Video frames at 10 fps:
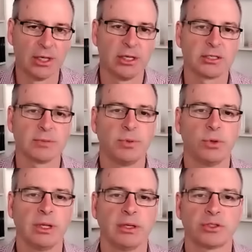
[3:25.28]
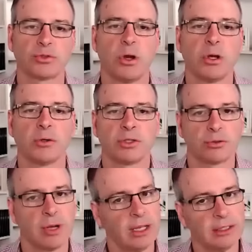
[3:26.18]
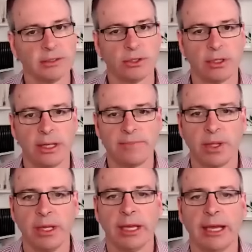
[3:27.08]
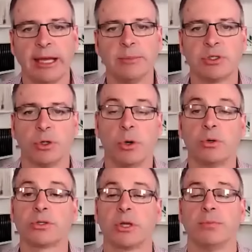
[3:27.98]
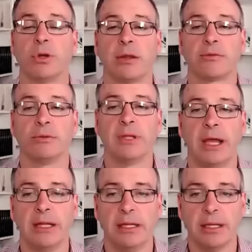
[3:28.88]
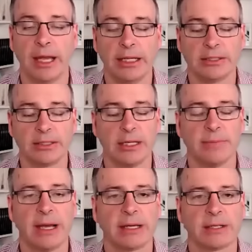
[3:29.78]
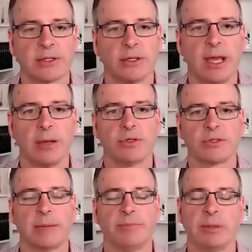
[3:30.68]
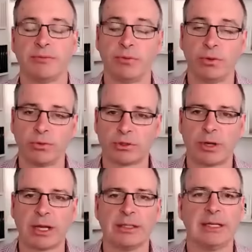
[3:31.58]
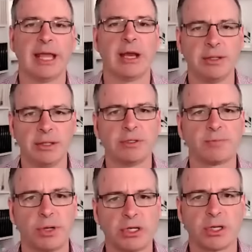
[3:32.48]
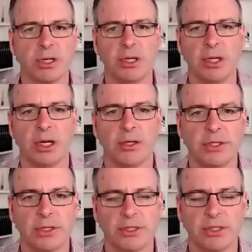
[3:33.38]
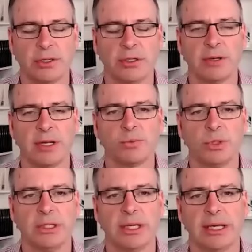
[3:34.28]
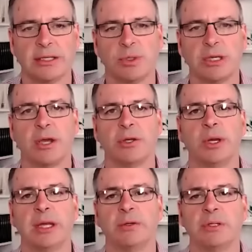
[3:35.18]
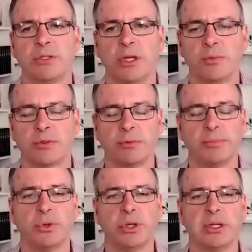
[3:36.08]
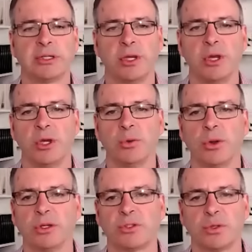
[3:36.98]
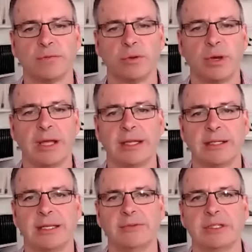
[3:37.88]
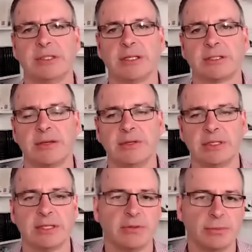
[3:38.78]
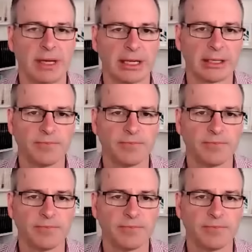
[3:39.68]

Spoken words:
supporting a stronger Australian dollar, which also broke through the 80 cent mark. So that was something before retracting now. And there is pressure on the Aussie dollar as we go to air in terms of reporting this, where it's sort of around that 76, 77 mark.